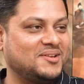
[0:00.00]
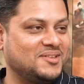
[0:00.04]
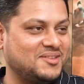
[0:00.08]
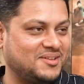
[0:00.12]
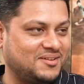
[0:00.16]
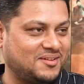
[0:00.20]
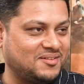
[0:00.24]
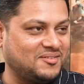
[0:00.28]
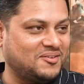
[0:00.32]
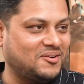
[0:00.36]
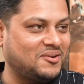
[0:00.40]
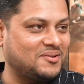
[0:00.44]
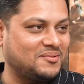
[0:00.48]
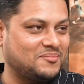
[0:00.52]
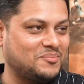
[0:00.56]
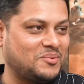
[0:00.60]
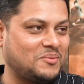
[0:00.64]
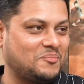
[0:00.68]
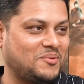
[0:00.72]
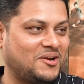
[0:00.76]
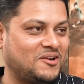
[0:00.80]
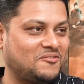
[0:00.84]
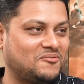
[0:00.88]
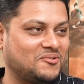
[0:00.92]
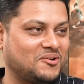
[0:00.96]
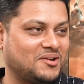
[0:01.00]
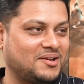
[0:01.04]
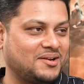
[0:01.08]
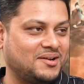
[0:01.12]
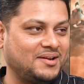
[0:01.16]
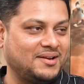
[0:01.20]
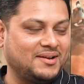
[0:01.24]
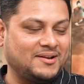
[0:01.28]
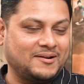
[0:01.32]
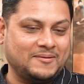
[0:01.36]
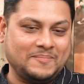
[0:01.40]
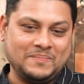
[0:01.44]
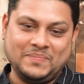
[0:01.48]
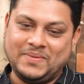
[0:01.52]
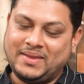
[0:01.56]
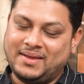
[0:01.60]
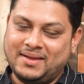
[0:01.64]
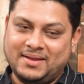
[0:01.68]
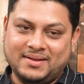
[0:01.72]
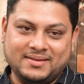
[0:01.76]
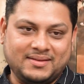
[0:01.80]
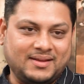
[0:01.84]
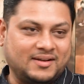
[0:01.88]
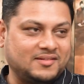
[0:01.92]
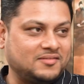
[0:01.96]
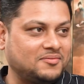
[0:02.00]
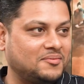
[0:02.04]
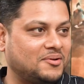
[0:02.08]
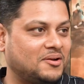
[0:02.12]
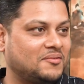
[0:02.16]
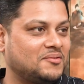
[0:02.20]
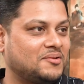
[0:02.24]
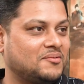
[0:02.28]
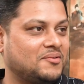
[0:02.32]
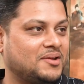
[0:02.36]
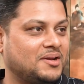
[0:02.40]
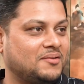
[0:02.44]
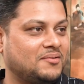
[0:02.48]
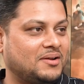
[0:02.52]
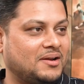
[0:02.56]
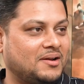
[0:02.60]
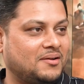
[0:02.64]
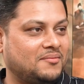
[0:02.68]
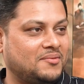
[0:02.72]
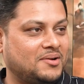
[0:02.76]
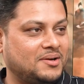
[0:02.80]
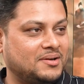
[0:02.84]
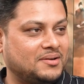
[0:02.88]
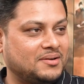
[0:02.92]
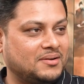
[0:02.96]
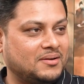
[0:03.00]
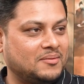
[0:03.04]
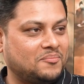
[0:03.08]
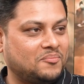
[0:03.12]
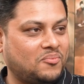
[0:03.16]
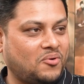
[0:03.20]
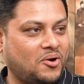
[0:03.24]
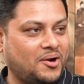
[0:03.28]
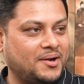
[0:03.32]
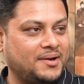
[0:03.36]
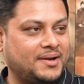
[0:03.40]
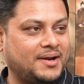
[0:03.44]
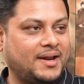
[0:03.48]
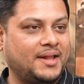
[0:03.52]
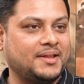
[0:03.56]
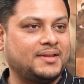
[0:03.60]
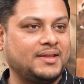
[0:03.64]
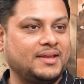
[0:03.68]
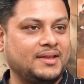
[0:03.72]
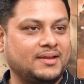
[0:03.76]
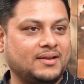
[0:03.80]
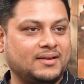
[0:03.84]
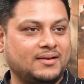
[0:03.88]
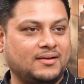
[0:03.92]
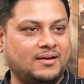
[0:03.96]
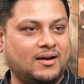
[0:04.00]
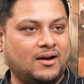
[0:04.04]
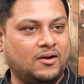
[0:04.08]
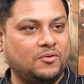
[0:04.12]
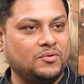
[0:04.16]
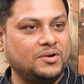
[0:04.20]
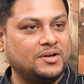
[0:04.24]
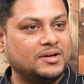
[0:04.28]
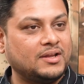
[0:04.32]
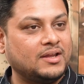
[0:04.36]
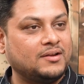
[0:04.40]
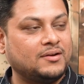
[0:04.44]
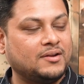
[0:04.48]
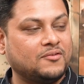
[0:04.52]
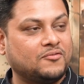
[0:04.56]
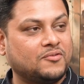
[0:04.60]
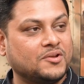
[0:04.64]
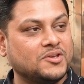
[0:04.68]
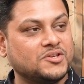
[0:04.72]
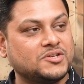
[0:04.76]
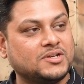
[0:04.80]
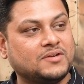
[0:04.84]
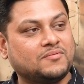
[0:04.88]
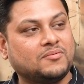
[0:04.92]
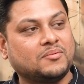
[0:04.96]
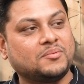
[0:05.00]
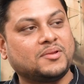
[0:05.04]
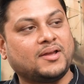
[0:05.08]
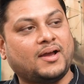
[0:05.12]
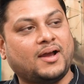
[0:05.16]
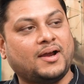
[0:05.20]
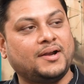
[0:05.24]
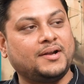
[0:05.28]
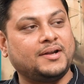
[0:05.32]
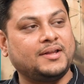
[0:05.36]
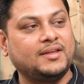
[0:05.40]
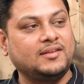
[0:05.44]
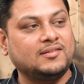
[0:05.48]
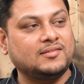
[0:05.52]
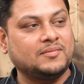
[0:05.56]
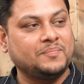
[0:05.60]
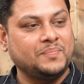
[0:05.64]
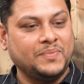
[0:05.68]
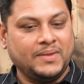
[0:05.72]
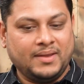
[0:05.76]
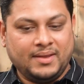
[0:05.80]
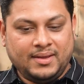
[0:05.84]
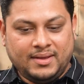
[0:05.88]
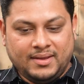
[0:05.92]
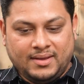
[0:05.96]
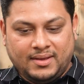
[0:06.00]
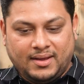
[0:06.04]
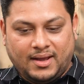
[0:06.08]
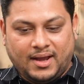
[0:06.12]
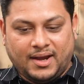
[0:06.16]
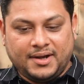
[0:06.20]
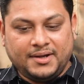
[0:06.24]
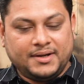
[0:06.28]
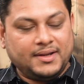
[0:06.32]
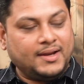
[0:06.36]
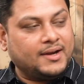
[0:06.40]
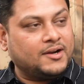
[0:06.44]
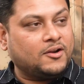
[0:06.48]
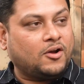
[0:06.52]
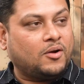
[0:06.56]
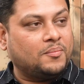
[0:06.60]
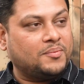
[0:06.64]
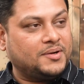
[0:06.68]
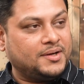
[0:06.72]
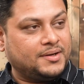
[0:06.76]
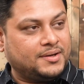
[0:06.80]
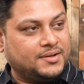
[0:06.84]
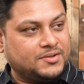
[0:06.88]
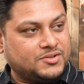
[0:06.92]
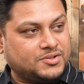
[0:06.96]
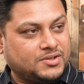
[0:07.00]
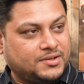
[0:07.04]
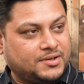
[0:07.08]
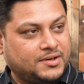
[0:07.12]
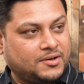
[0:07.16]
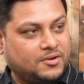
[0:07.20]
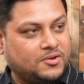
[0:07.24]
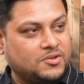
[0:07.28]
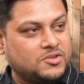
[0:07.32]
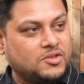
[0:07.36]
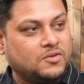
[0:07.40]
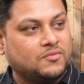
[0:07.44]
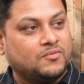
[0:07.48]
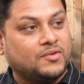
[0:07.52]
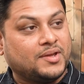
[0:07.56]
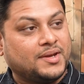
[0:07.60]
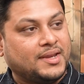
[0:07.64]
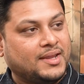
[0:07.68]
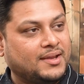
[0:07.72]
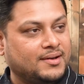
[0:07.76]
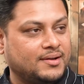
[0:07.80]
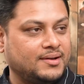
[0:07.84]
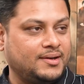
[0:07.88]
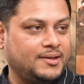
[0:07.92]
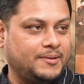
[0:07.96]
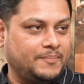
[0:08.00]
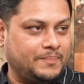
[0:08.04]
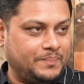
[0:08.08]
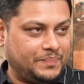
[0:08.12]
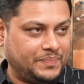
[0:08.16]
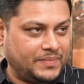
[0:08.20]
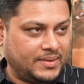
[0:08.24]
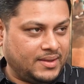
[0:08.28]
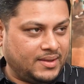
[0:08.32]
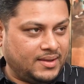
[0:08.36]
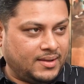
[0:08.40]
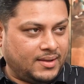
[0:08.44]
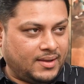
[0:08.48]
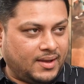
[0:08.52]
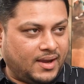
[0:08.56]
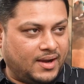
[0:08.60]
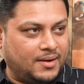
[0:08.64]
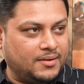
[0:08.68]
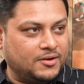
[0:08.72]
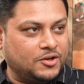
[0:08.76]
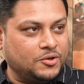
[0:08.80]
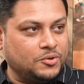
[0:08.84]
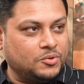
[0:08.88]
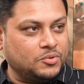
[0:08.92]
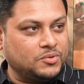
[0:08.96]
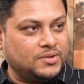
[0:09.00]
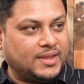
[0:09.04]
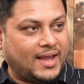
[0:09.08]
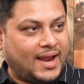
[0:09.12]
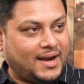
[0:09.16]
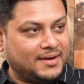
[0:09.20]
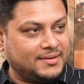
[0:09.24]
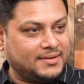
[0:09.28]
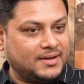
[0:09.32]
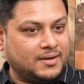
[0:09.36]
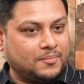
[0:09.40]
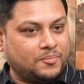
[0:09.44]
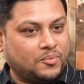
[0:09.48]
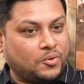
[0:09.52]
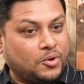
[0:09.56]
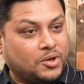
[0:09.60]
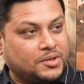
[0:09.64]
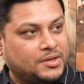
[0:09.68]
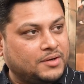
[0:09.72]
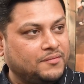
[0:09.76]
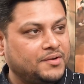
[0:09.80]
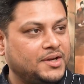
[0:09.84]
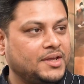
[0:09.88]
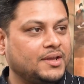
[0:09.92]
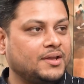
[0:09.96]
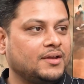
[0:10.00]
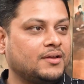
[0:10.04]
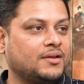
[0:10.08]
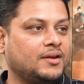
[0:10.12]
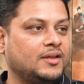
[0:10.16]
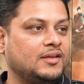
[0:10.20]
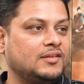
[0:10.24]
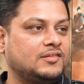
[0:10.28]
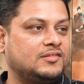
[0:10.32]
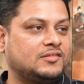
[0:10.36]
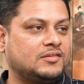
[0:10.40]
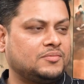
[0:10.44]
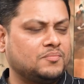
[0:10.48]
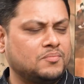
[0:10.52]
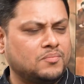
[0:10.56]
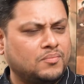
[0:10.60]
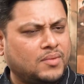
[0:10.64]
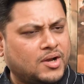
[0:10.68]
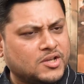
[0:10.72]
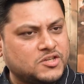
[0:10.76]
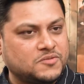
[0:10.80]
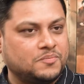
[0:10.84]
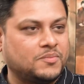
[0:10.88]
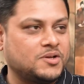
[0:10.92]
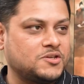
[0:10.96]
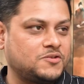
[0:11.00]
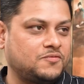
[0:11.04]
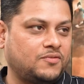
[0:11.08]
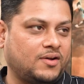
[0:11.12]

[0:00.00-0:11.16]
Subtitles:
engineers are not prepared for career, that's one of the very relevant point. Absolutely. And I think how it differentiates from the ITs. IT adopted digital technology very early. And due to that, their productivity increased much, much